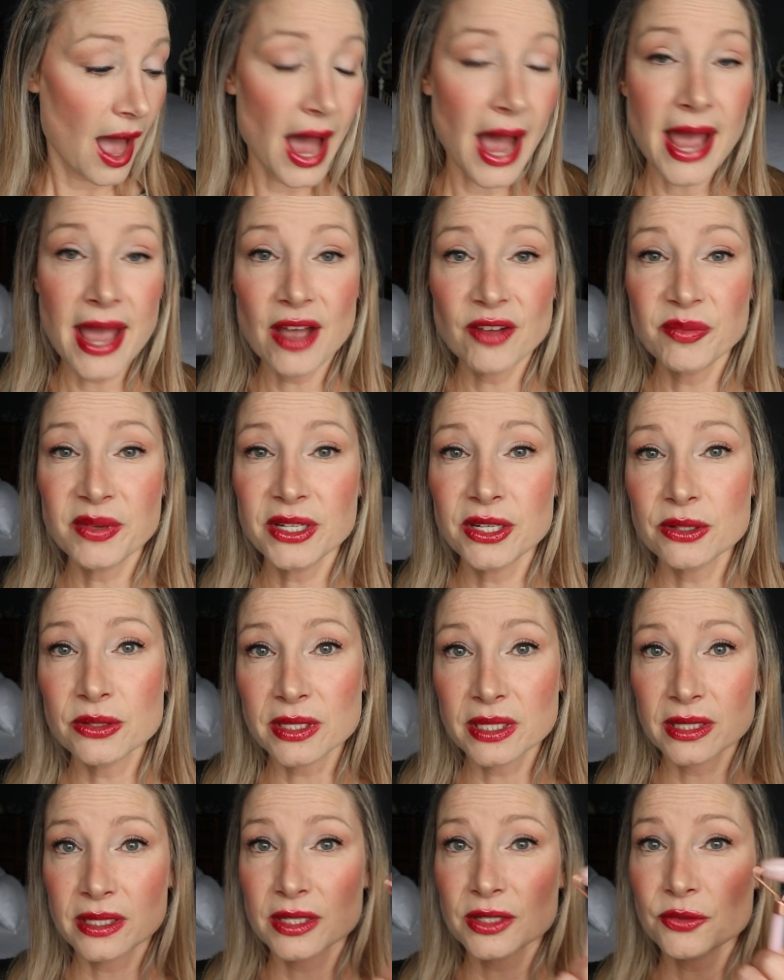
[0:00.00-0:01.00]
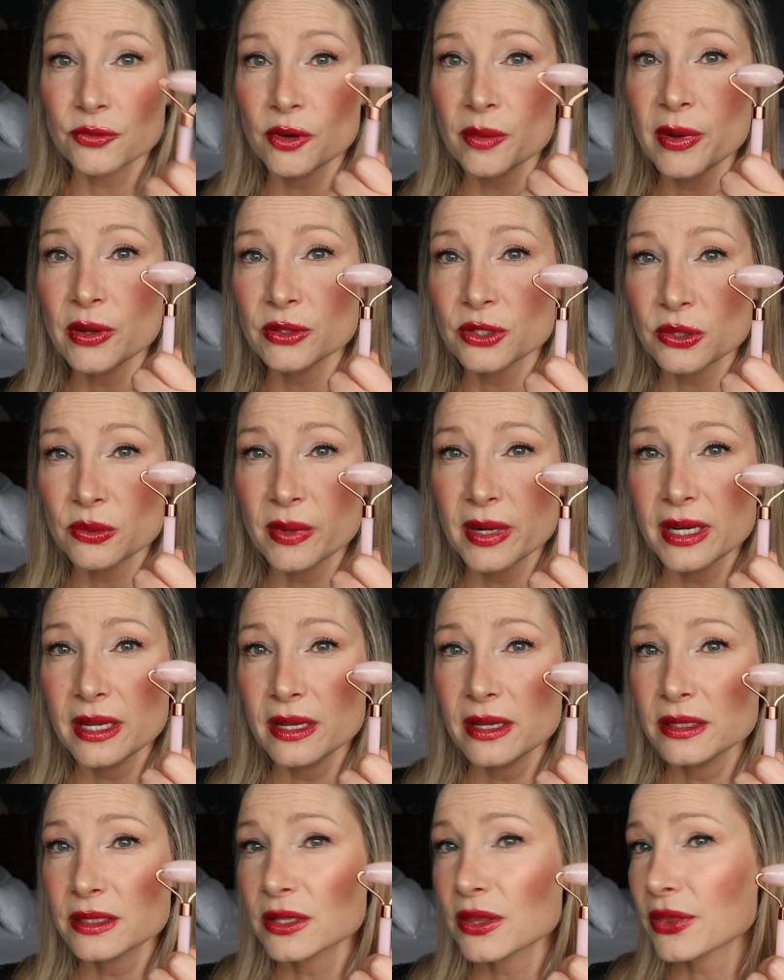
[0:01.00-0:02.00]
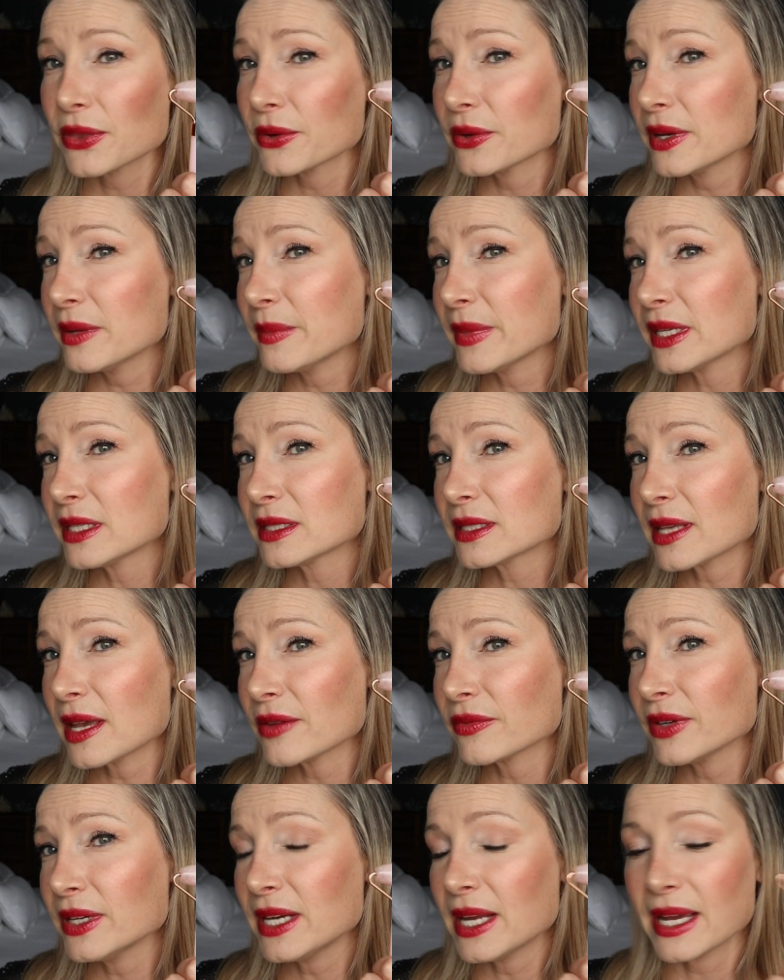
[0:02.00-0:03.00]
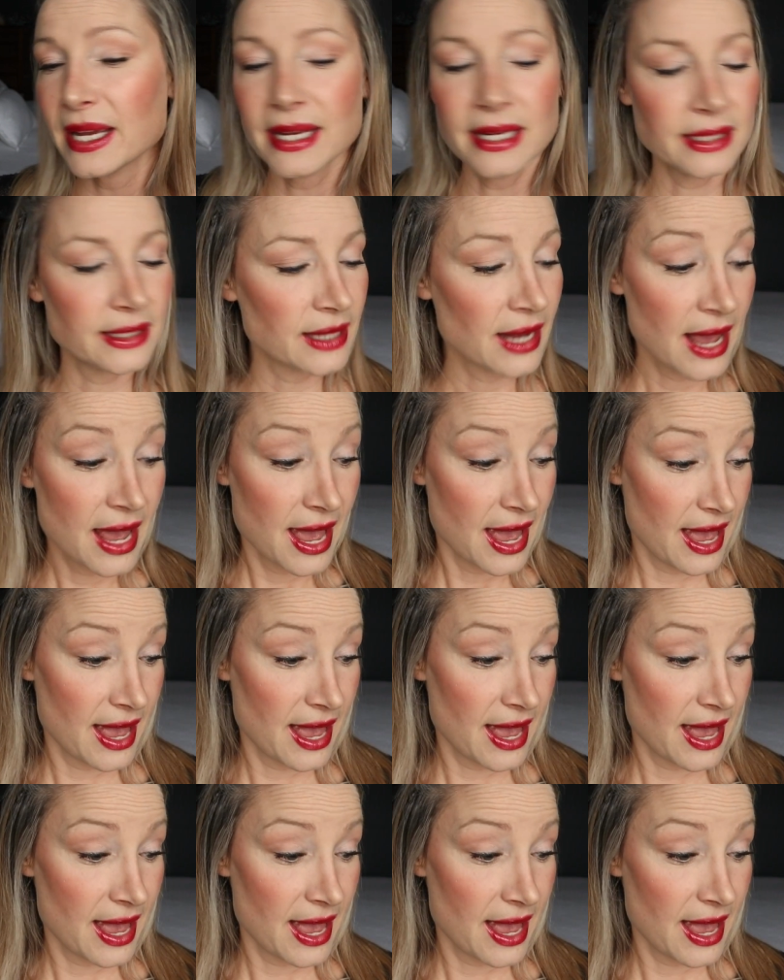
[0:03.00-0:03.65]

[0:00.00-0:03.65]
I have been using this for about 20 to 30 minutes every night.